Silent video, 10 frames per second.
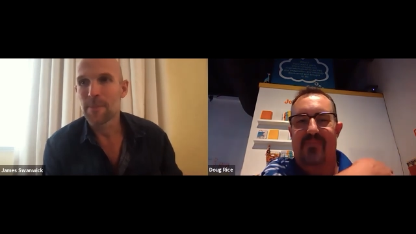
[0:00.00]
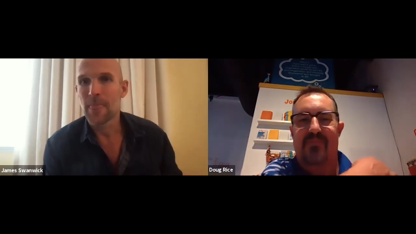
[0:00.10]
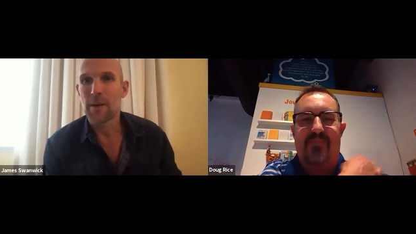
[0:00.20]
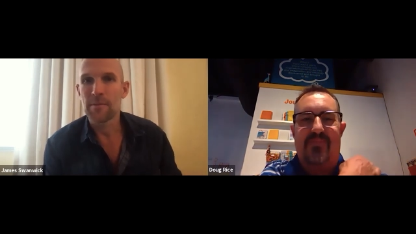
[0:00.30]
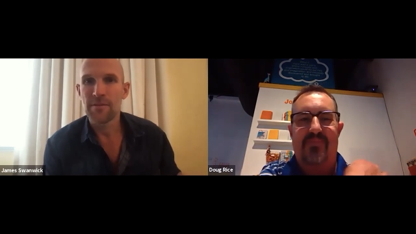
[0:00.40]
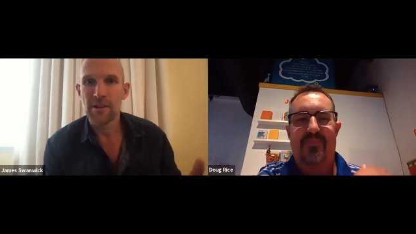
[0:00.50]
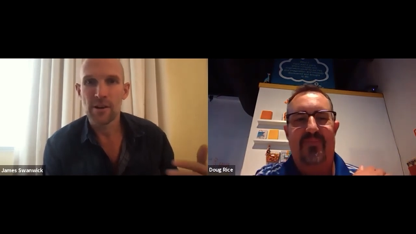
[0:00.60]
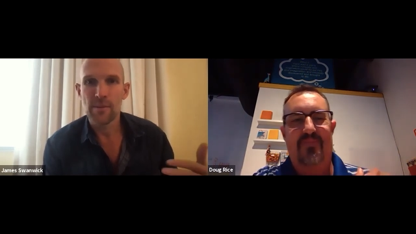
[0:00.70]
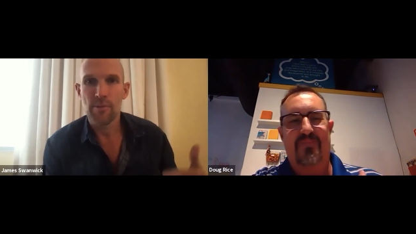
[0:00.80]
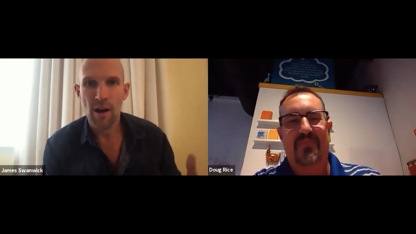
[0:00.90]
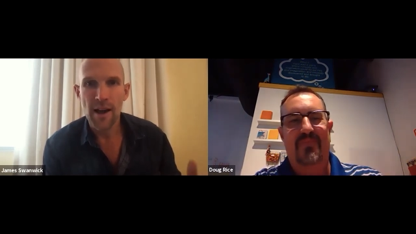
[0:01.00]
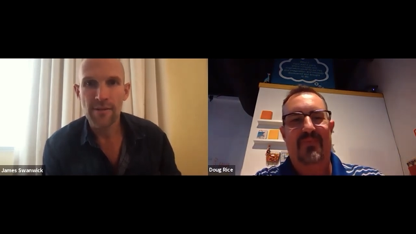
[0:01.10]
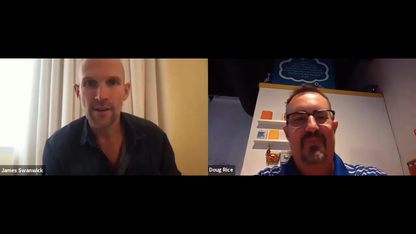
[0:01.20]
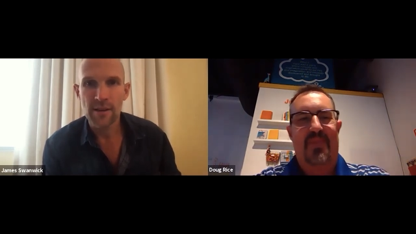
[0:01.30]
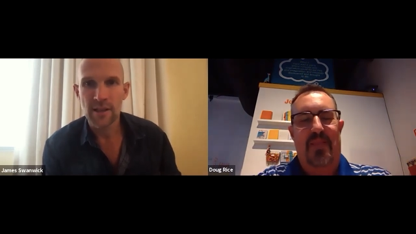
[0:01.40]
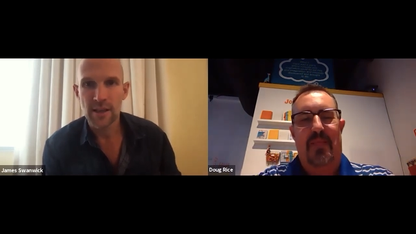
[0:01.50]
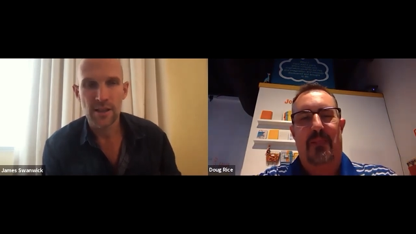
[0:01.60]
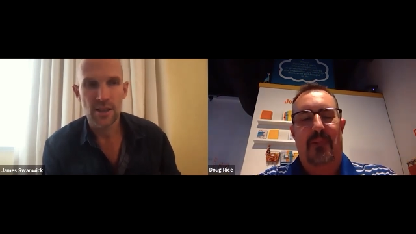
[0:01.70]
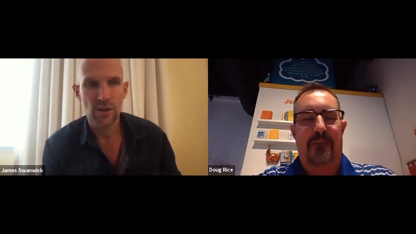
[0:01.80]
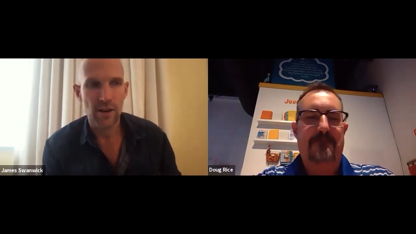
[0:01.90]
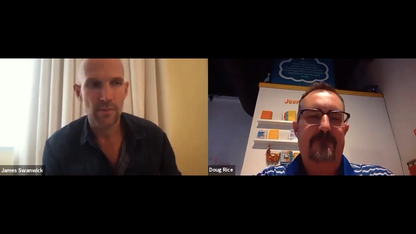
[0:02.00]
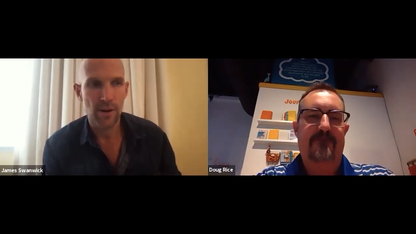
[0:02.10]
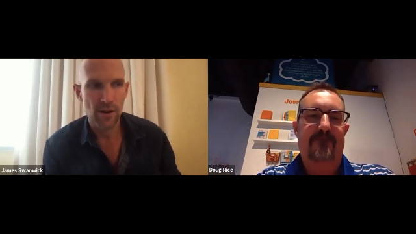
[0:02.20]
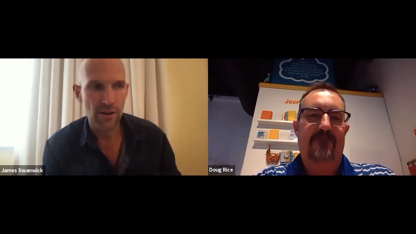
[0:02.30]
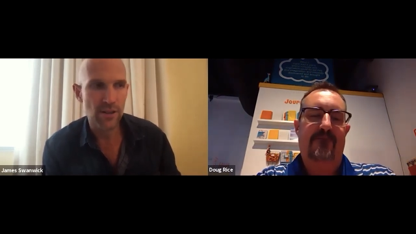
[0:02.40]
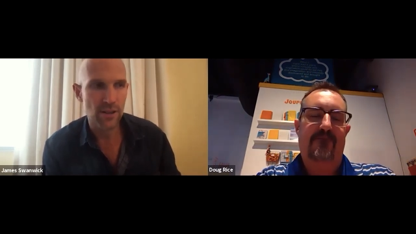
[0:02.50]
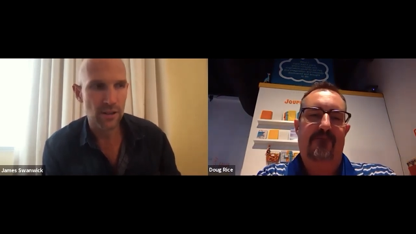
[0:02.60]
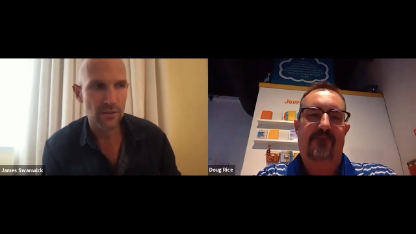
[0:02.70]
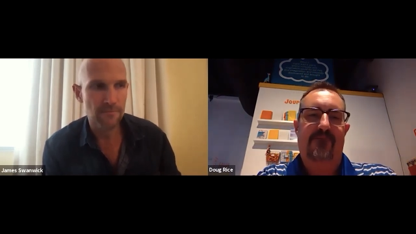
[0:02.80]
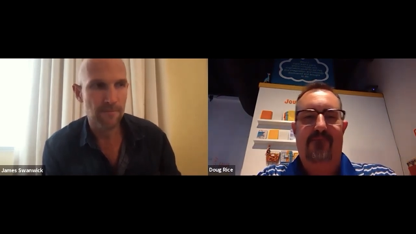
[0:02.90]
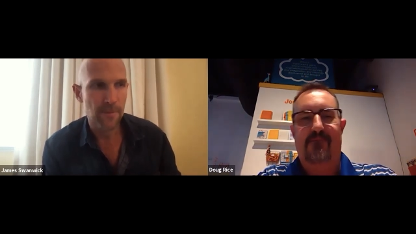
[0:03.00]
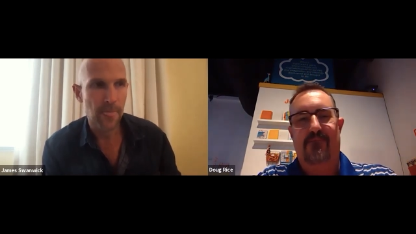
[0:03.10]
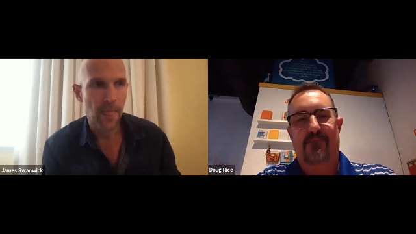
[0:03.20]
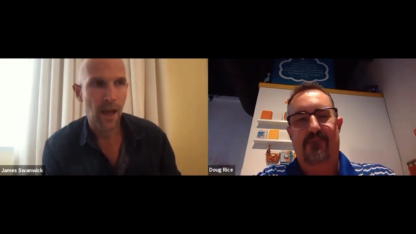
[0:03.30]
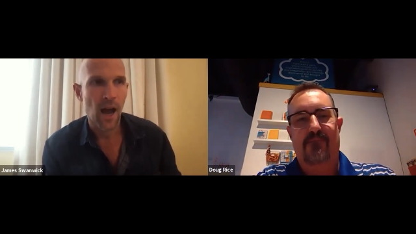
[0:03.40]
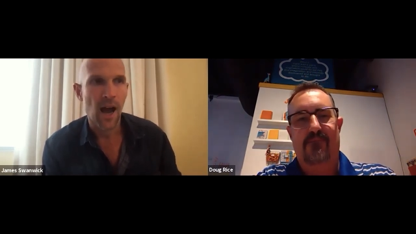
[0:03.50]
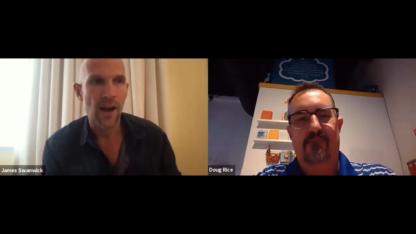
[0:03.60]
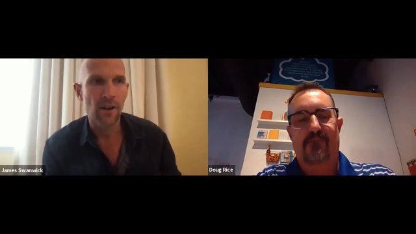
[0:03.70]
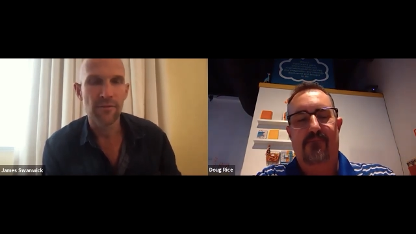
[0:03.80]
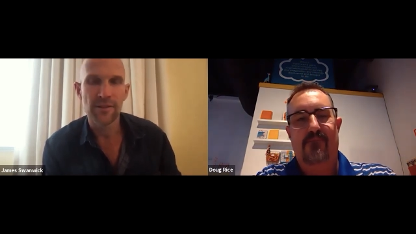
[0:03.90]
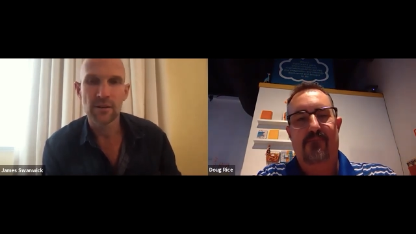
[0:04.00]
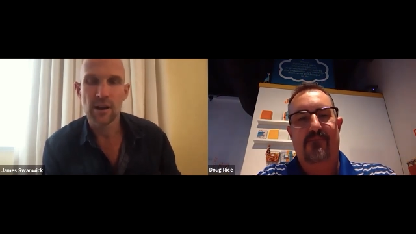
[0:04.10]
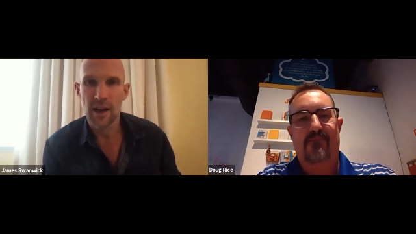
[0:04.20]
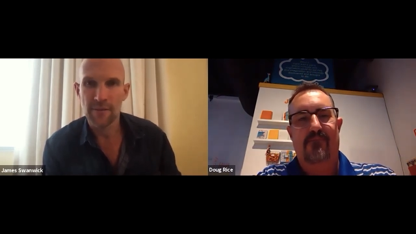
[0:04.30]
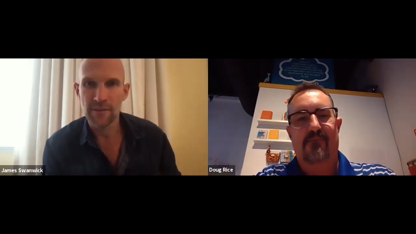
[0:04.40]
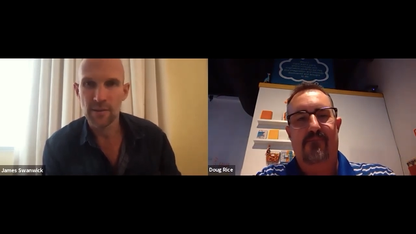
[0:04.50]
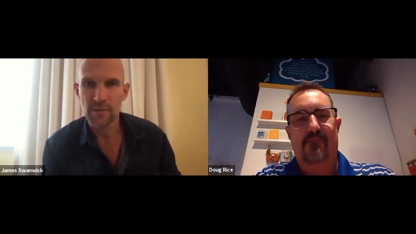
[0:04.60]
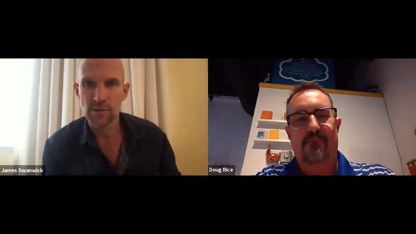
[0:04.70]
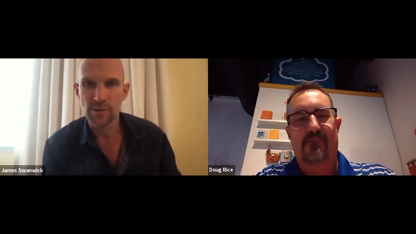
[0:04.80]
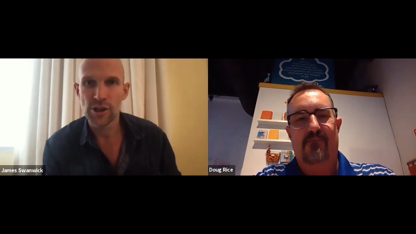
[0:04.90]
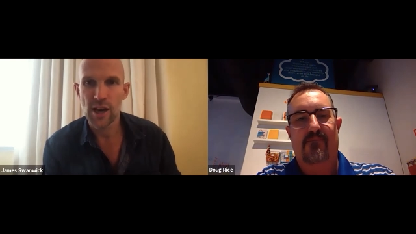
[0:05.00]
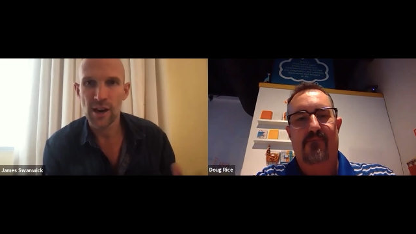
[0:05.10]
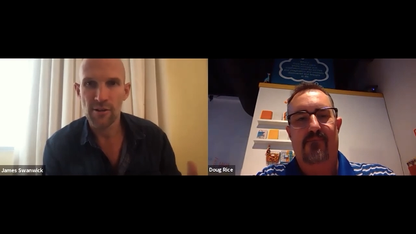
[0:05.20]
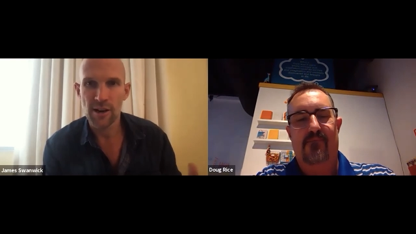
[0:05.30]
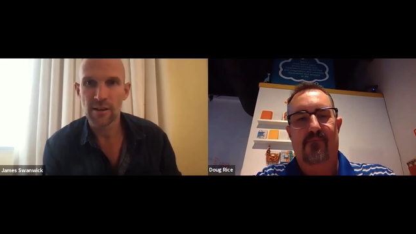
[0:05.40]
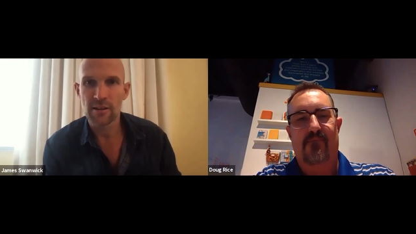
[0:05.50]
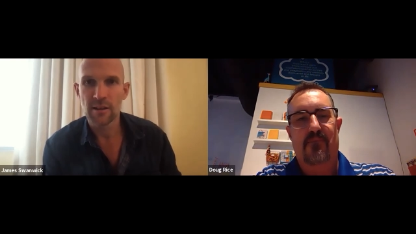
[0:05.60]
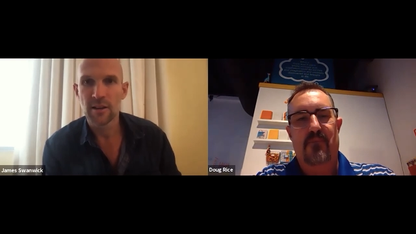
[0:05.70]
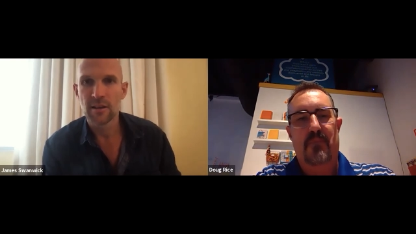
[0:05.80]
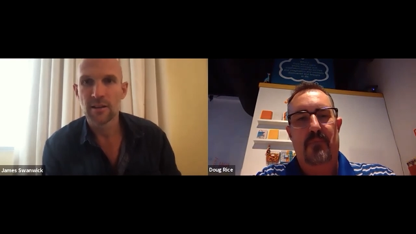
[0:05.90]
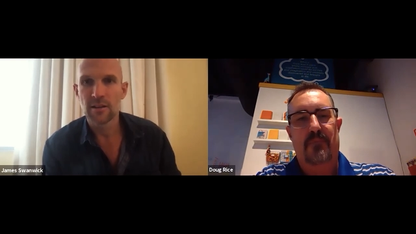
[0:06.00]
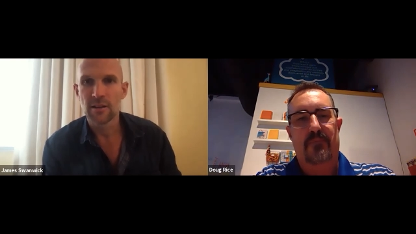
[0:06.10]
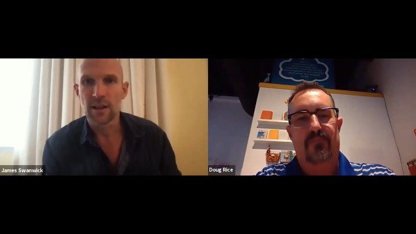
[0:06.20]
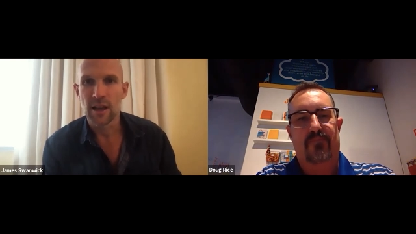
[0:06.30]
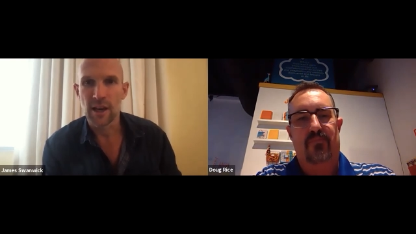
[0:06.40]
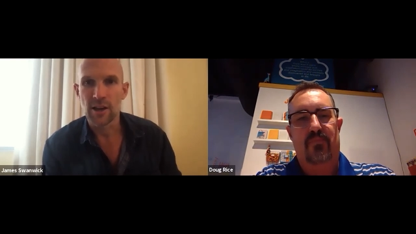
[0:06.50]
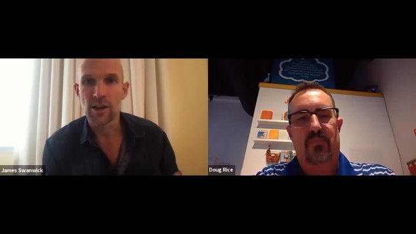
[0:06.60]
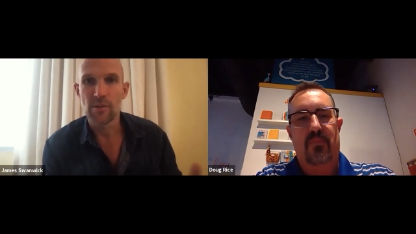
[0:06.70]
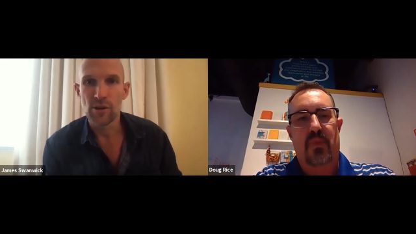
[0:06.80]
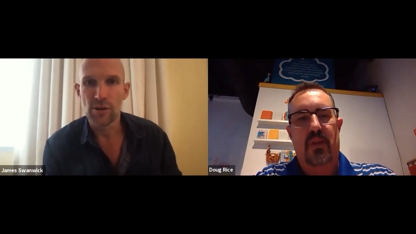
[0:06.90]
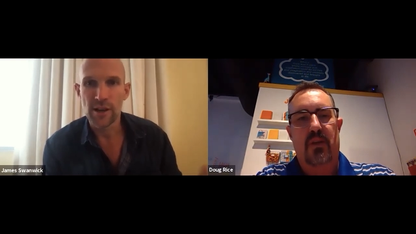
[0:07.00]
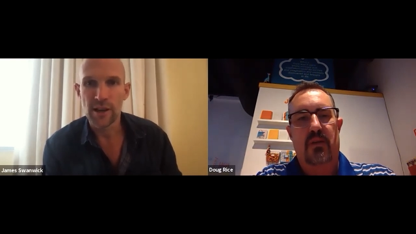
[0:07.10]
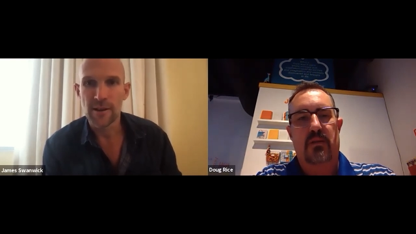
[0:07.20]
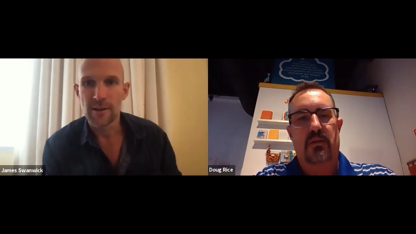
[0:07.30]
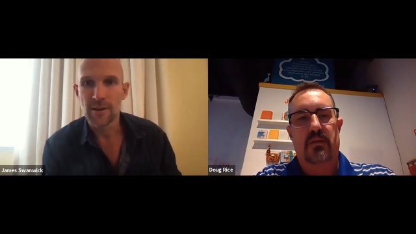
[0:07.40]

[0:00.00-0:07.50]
Speaker 1: I'm a very private and discreet person. I don't feel comfortable sharing in a community.